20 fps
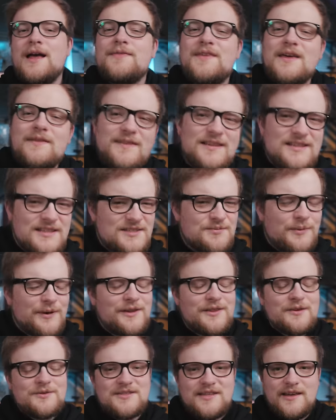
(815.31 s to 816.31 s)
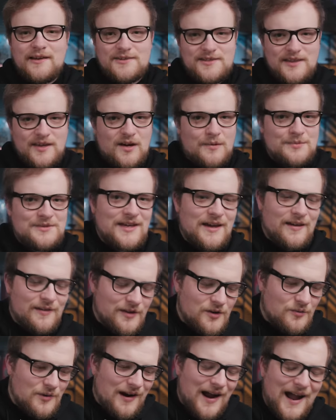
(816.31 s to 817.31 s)
Th this is one of those things, the
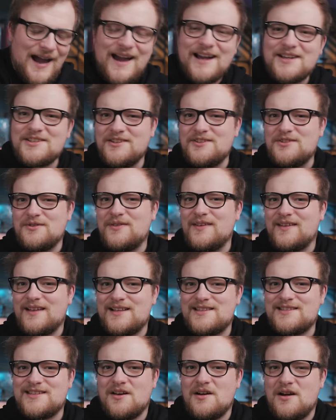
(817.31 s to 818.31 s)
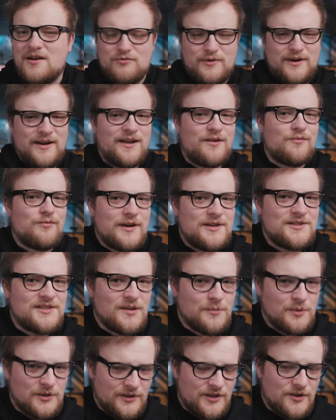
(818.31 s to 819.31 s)
upscaling, where I actually do think that's a, a, really
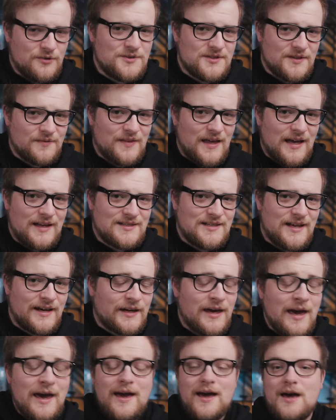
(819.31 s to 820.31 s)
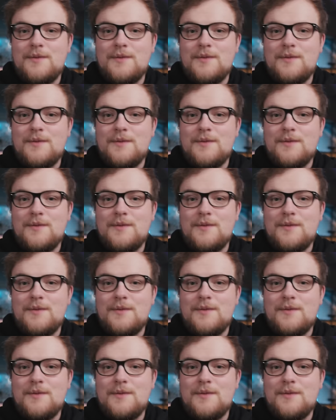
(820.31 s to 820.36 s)
reasonable use of that tech.